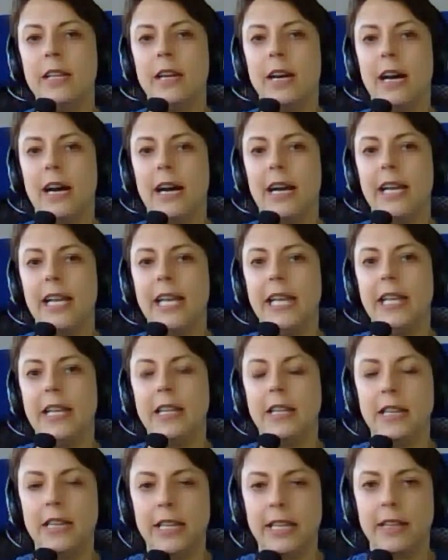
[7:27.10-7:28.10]
I
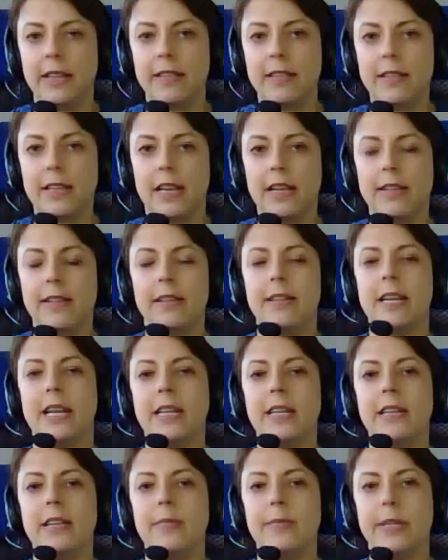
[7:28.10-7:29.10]
linked that to
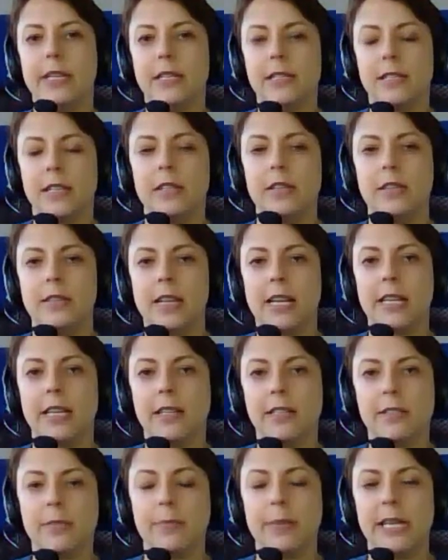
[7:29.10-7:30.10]
Daniel because I know
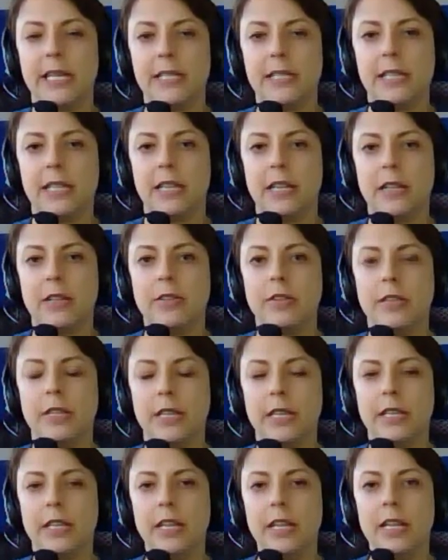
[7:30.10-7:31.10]
Daniel's based in
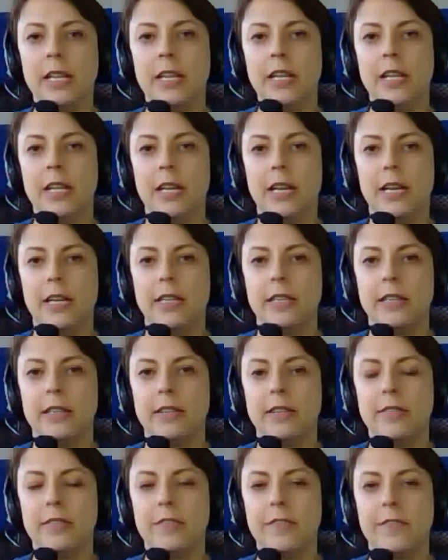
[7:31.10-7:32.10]
London.
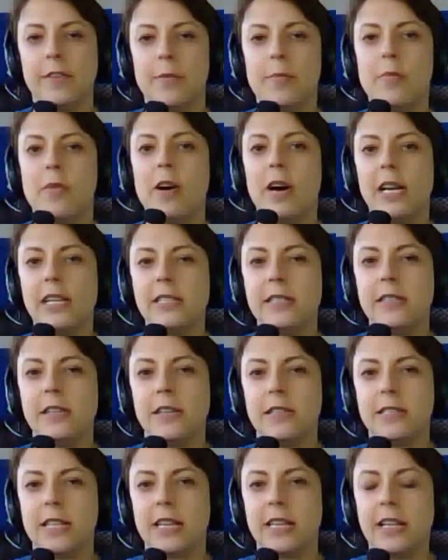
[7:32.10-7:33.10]
And from what I
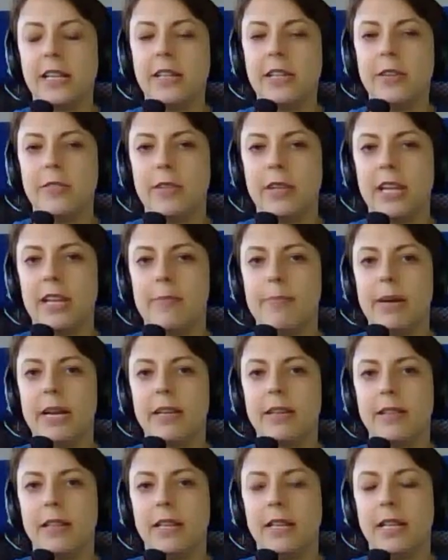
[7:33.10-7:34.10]
saw, Daniel, you came
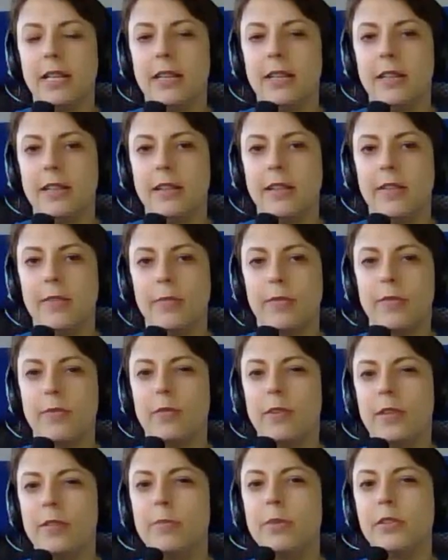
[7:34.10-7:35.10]
back thinking that this was
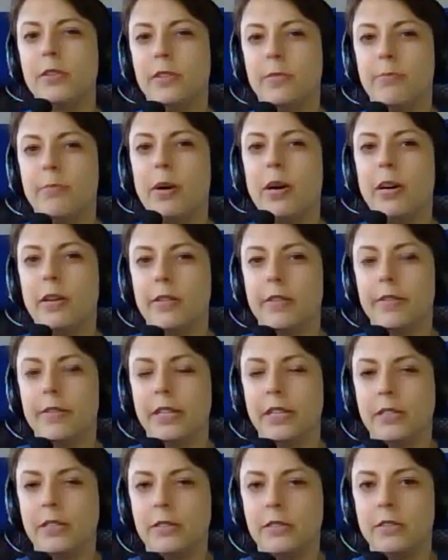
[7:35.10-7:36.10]
one of the most important
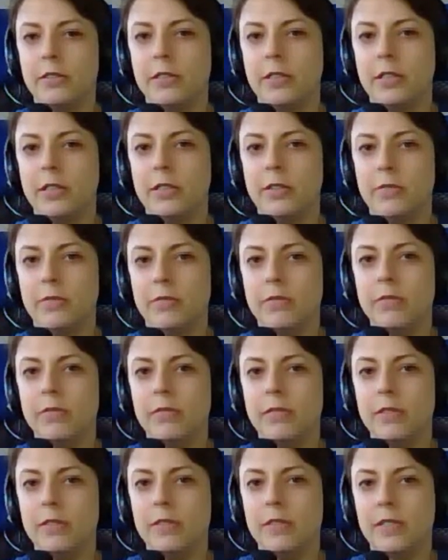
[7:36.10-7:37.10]
things you'd
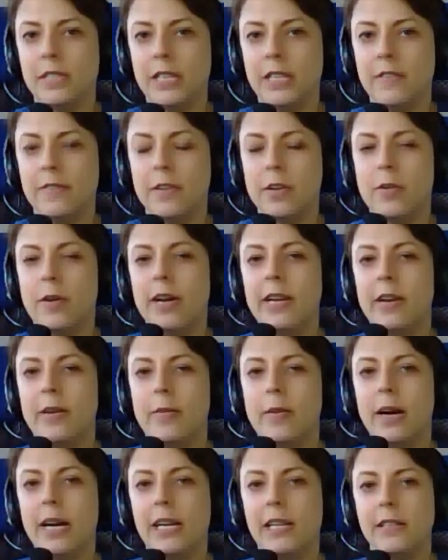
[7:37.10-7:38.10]
seen for quite a
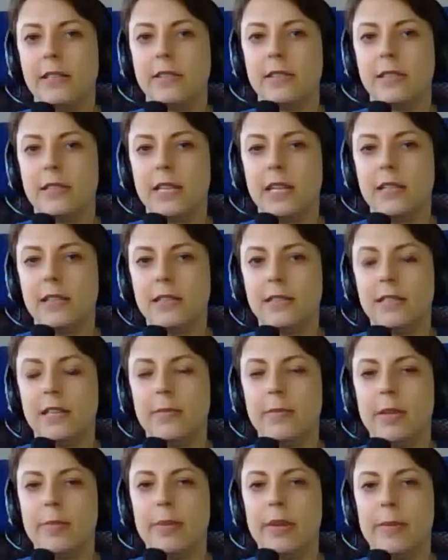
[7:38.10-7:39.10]
while. So
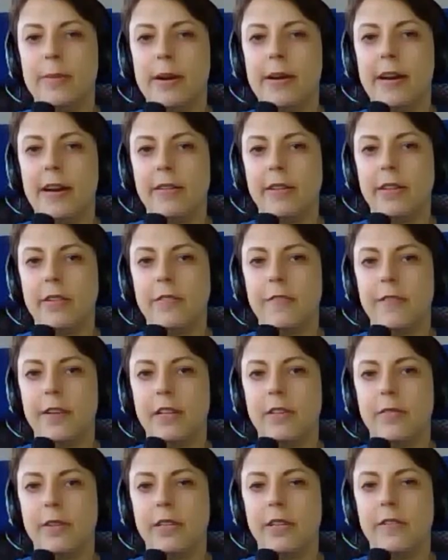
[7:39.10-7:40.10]
tell me a bit about how you
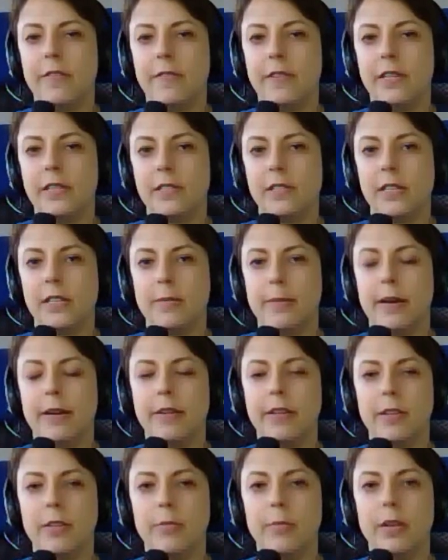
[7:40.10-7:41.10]
felt when you first heard about
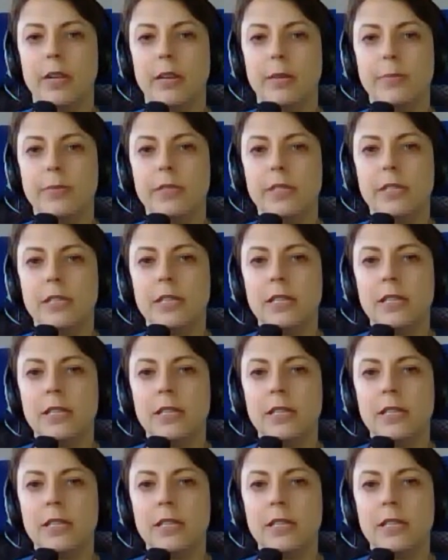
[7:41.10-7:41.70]
HumanOps.